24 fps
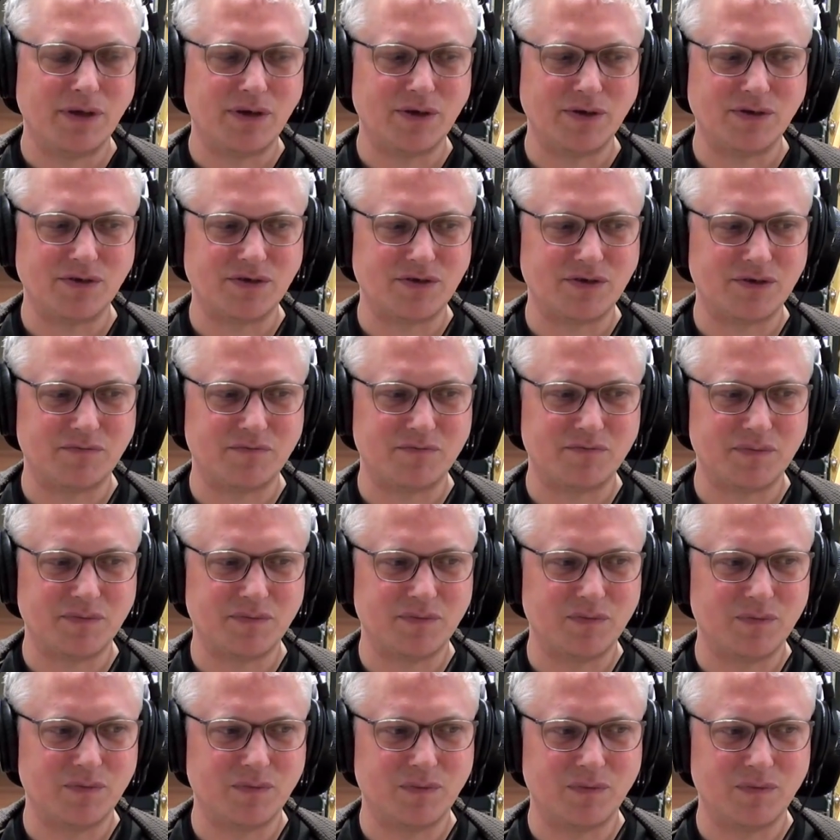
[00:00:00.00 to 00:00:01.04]
I've got
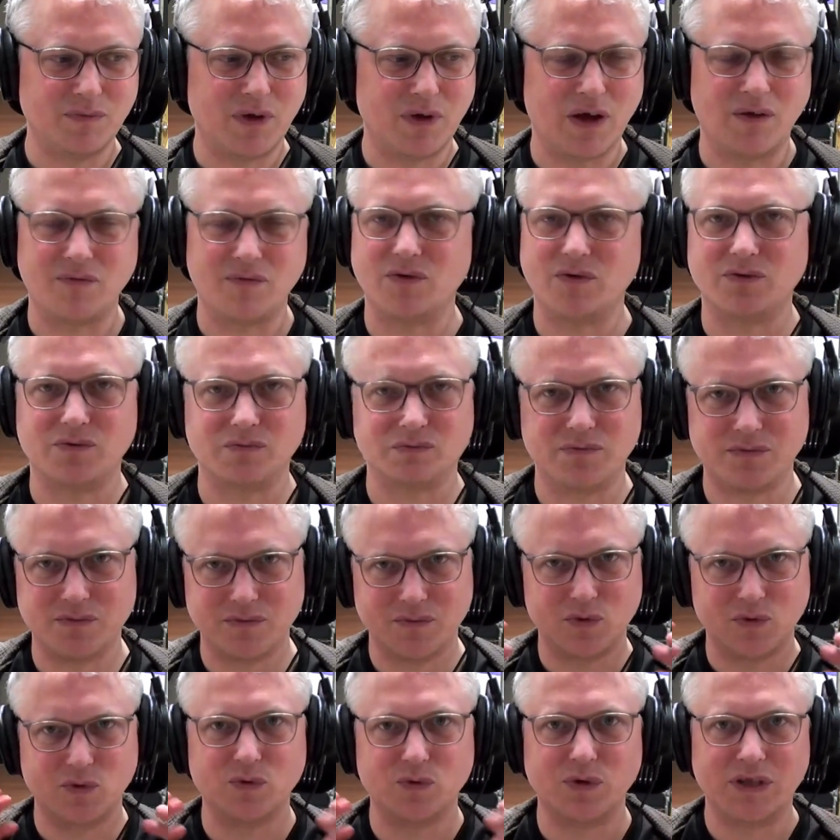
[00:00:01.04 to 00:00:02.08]
all these other things, as you
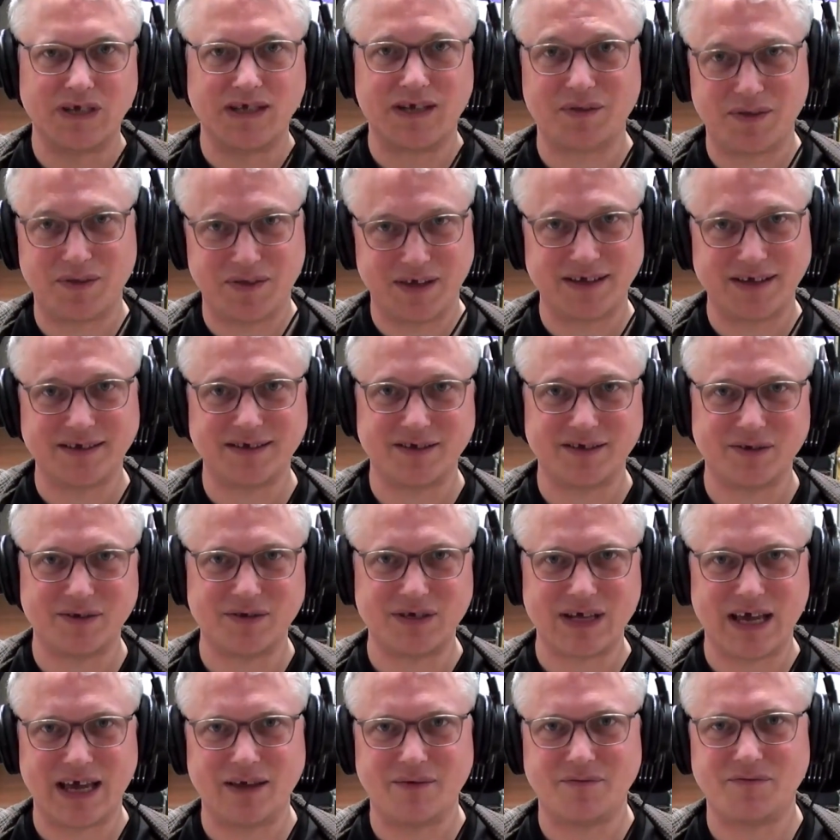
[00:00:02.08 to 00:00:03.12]
say. For
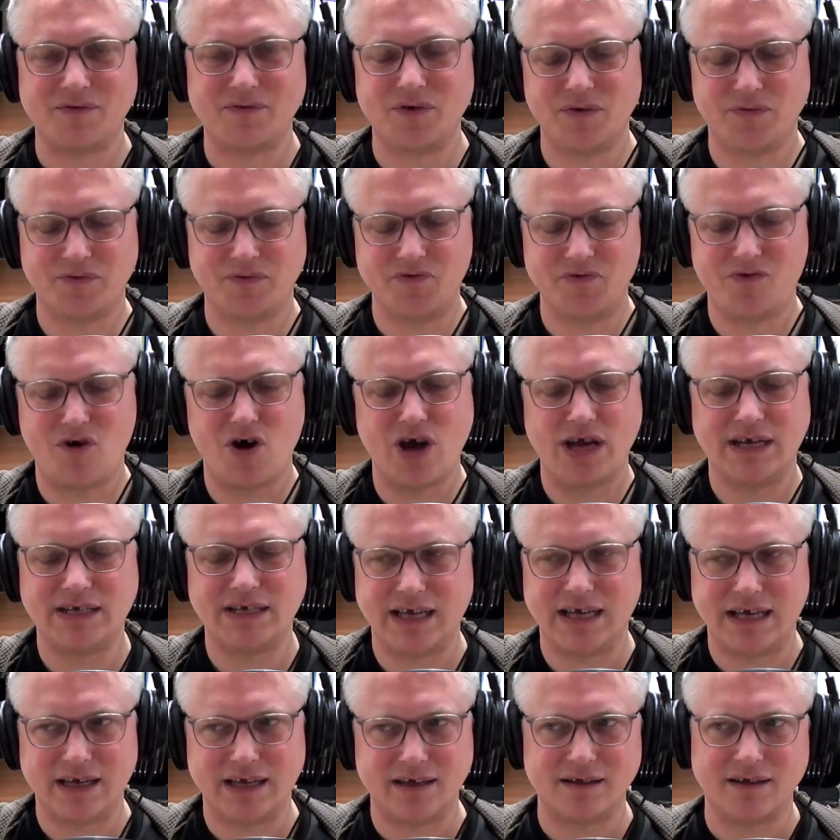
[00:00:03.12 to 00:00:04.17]
writing, I have to go
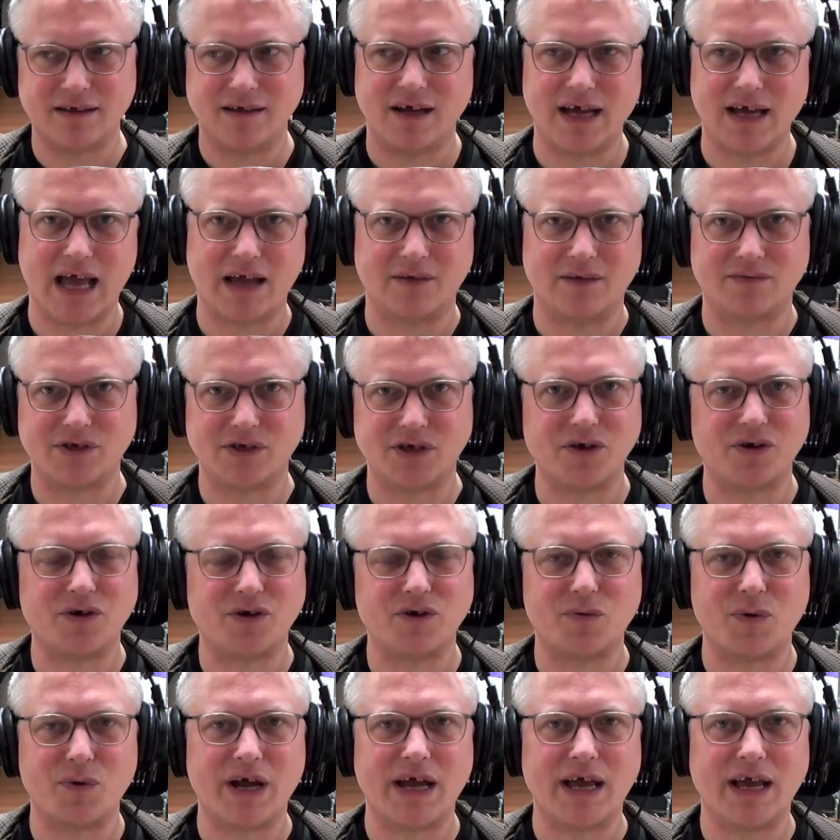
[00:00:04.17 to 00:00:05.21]
away. I
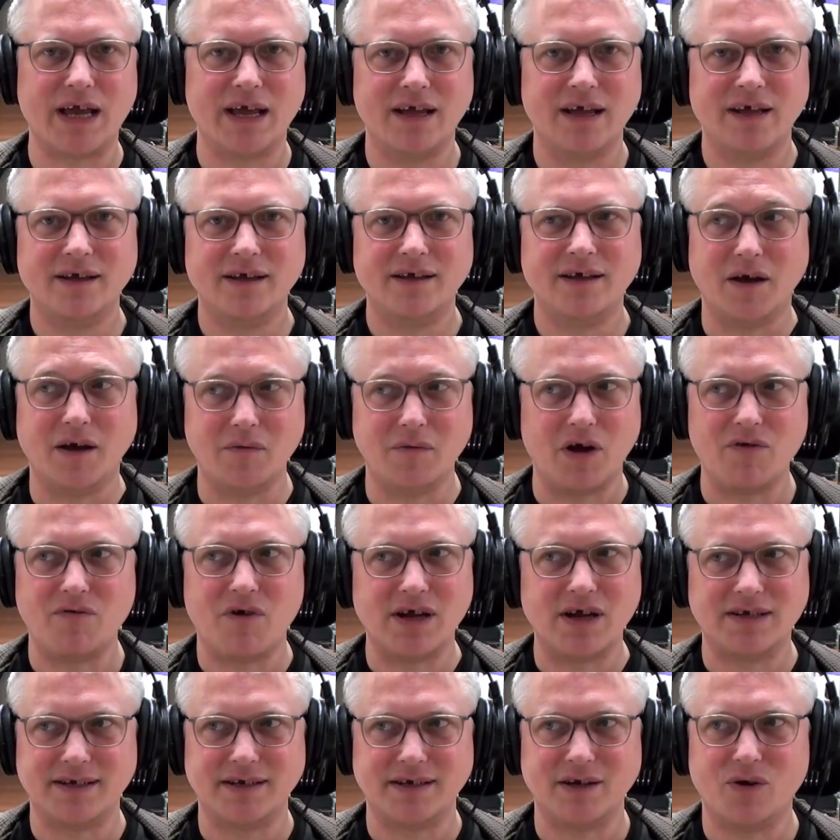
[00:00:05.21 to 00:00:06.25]
write a lot for
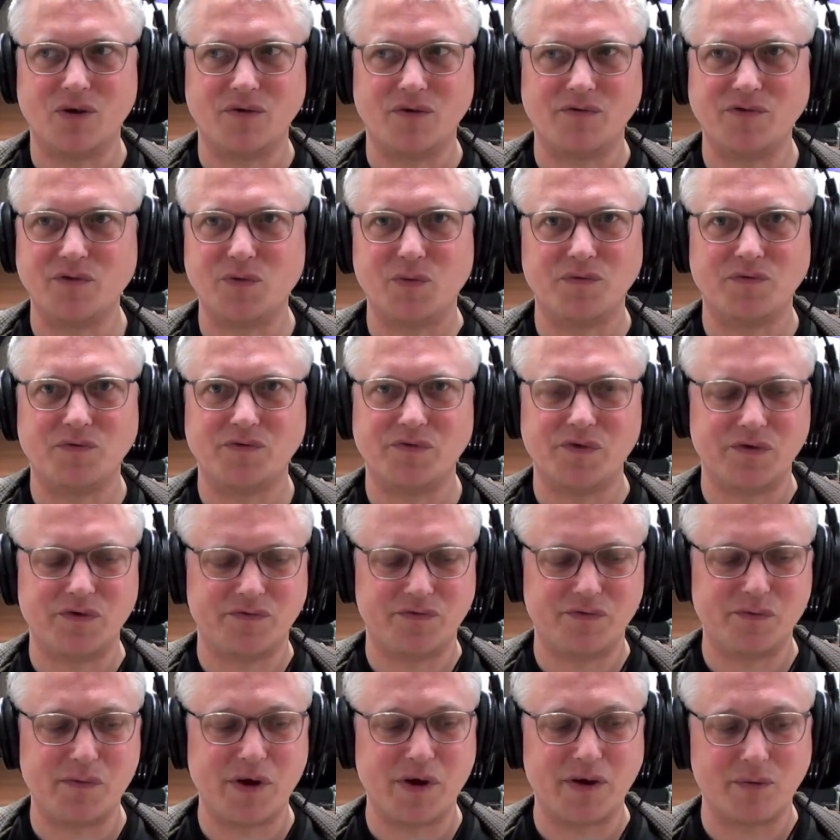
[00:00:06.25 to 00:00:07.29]
my work, for
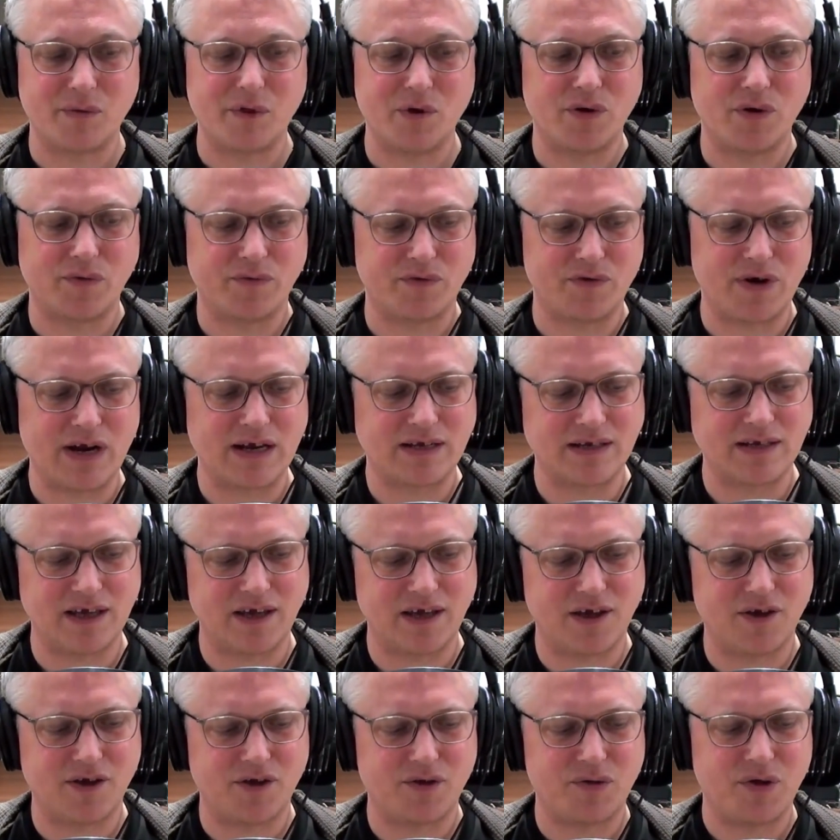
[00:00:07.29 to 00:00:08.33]
SEO, but for
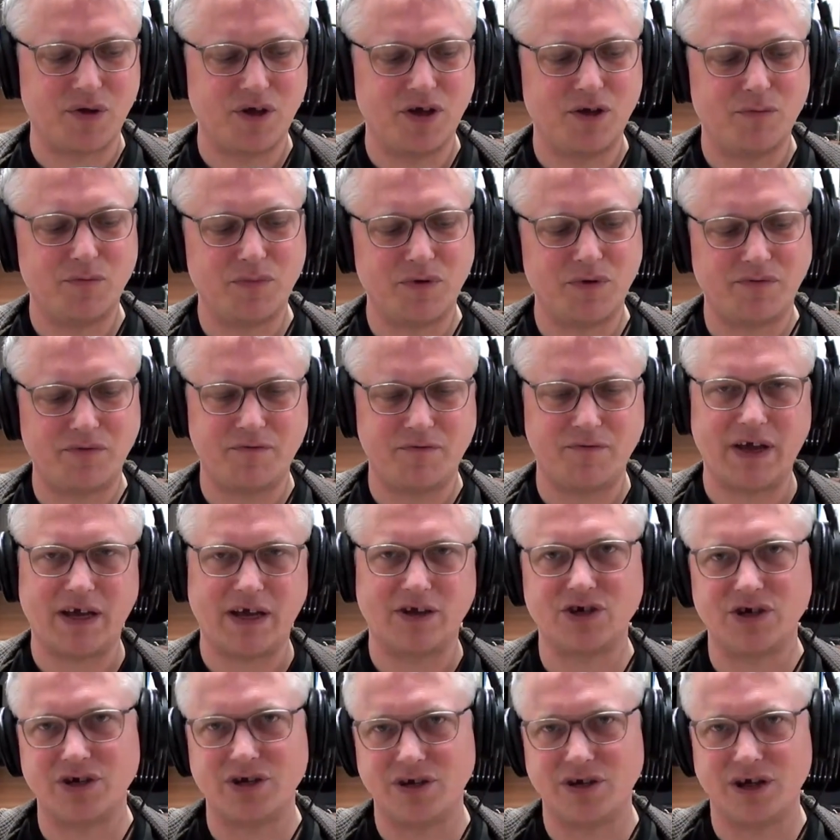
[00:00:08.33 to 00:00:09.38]
fiction, I need
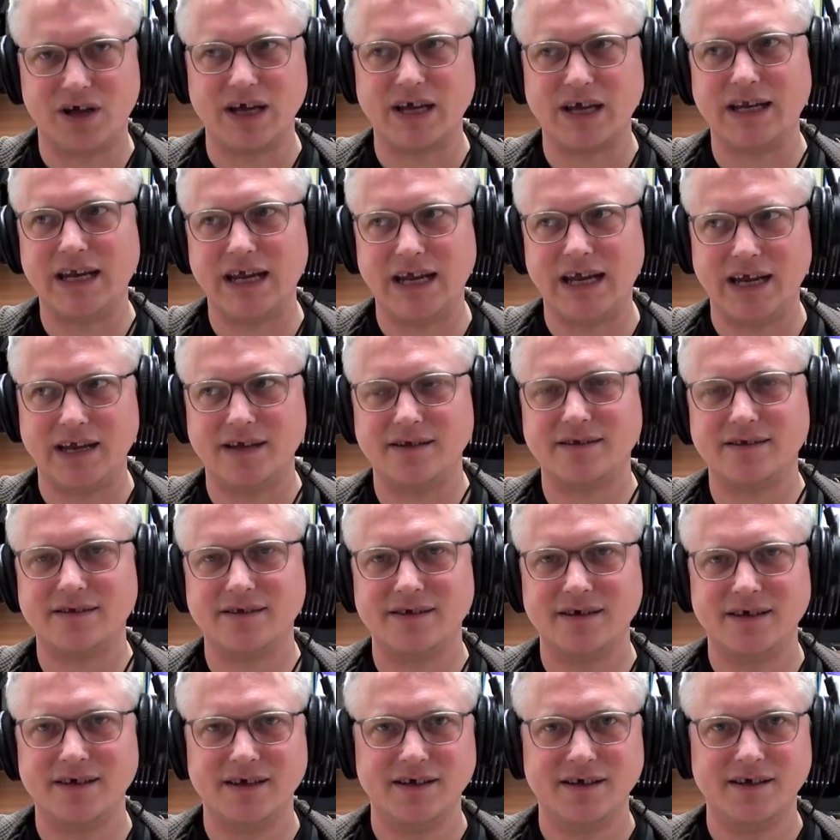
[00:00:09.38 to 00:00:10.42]
very
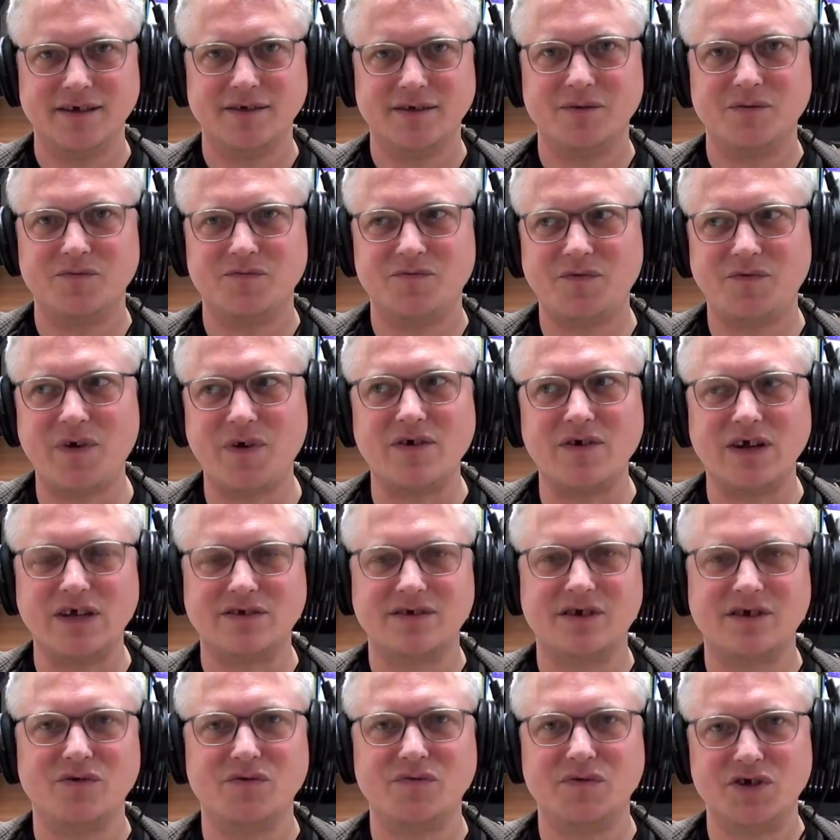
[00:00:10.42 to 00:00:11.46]
selfishly just to shut
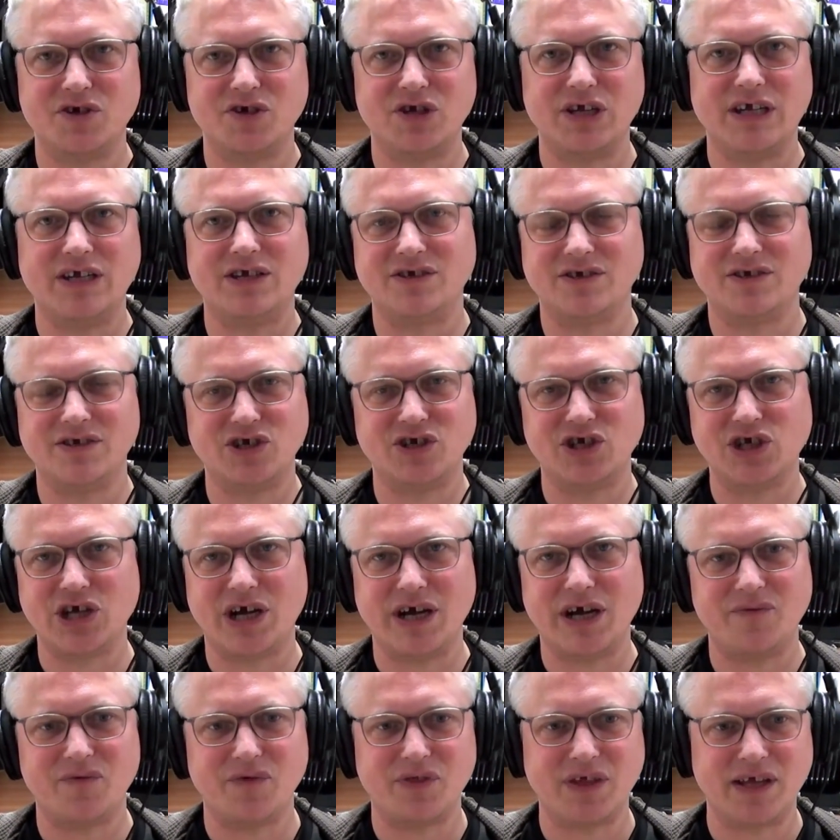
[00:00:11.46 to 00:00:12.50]
everything else out,
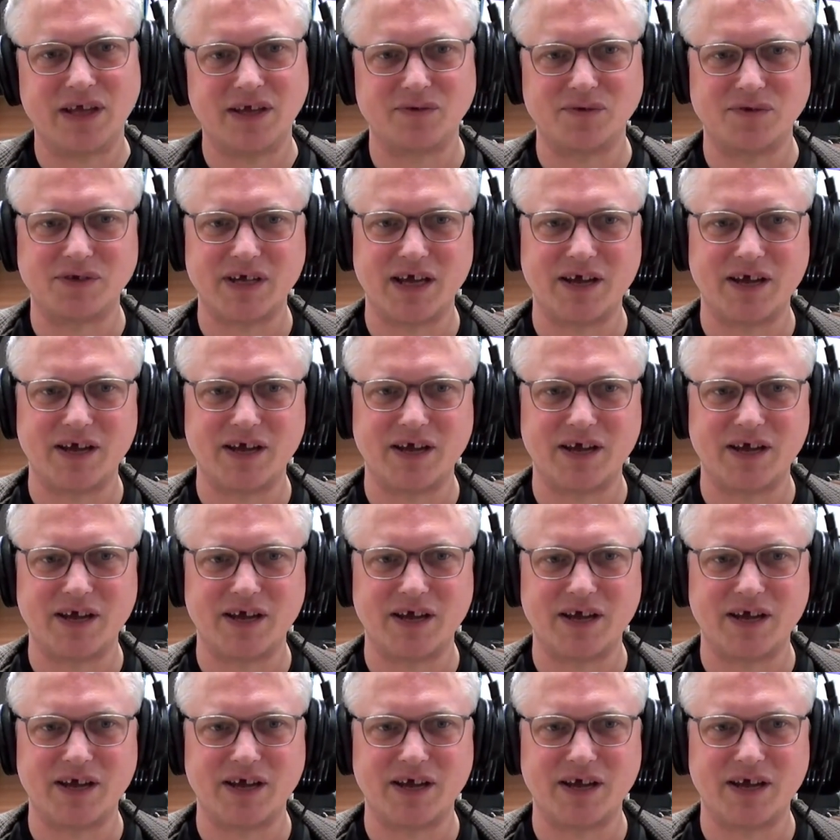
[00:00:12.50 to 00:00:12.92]
just to get